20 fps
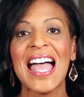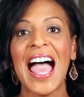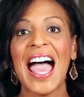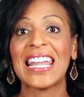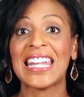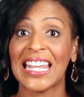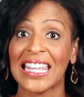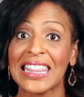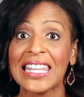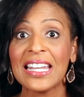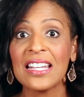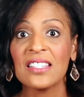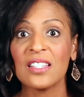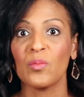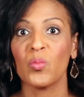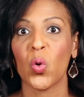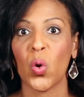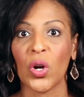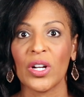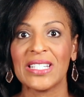And I think it's
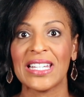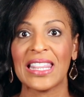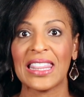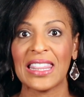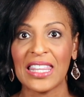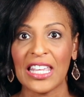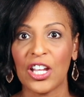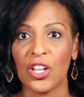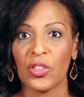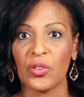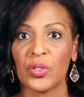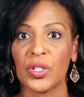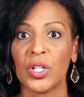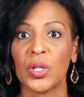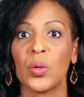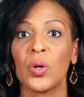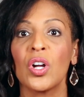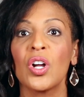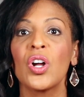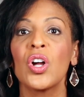important to think
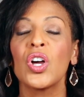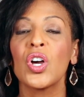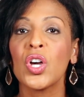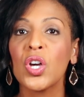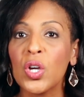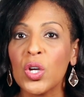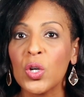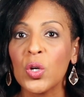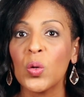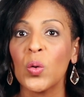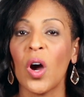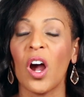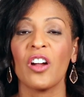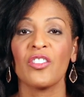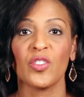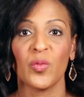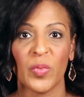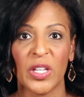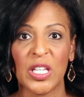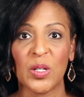through who are
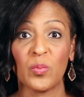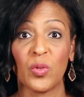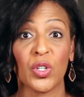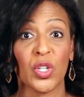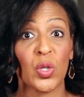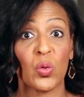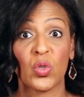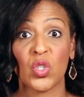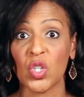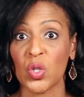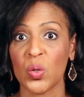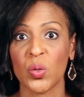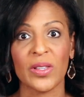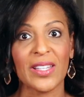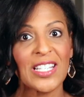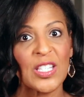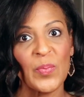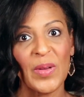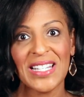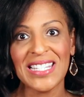the people you
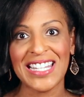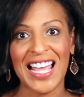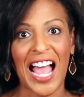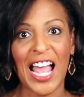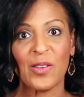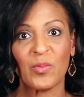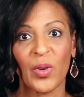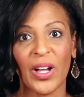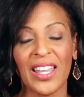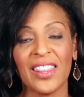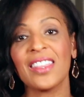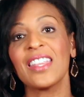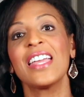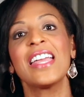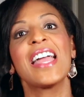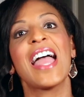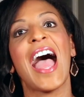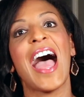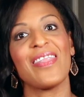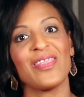truly spend time with
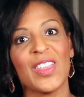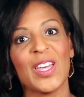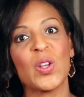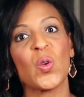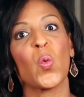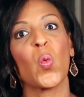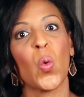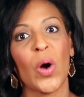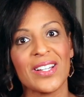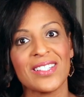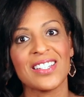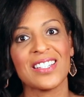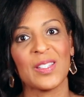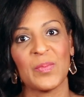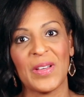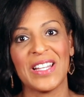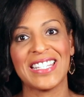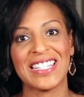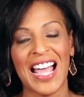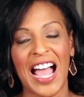and then want to
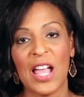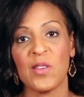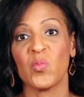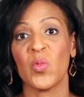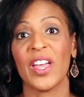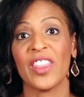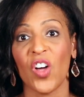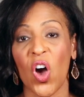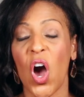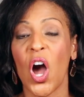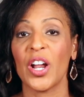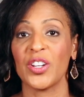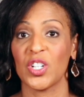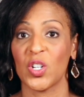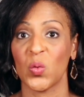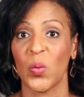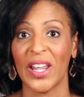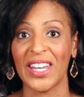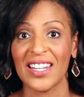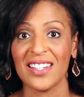spend time with on
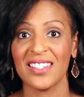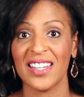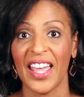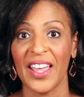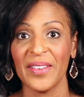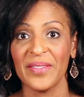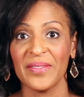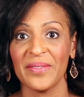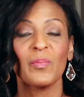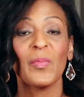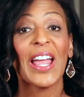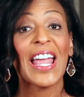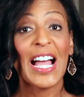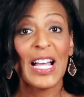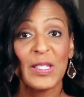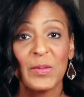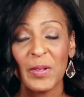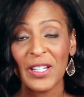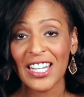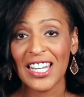your wedding day. My
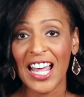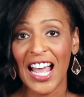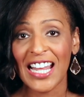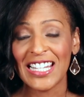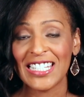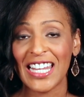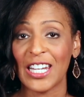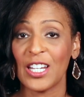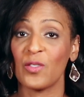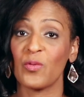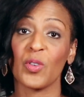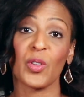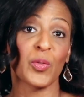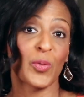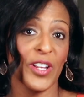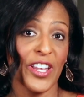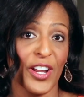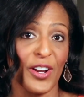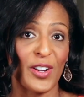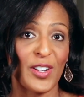husband and I dated for
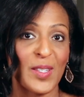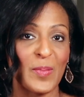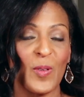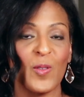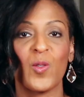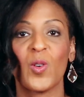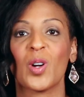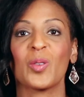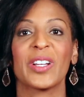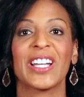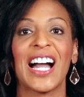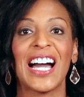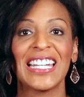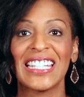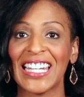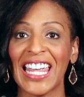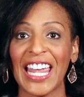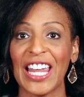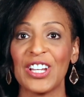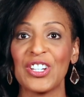3 years before we got
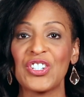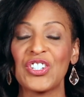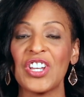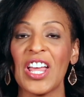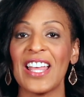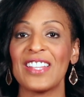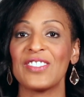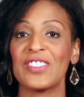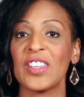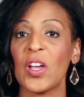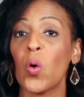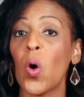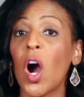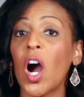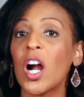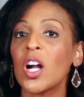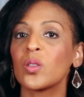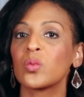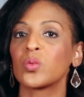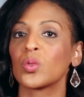engaged. And so
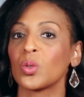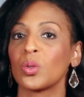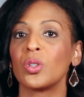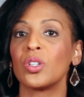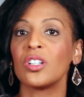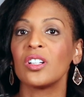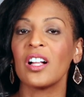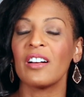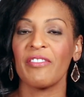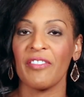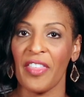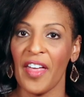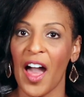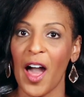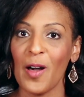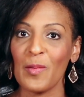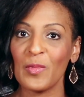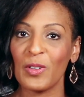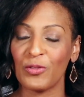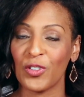our rule of
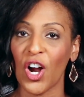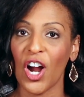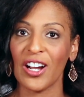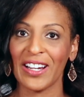thumb for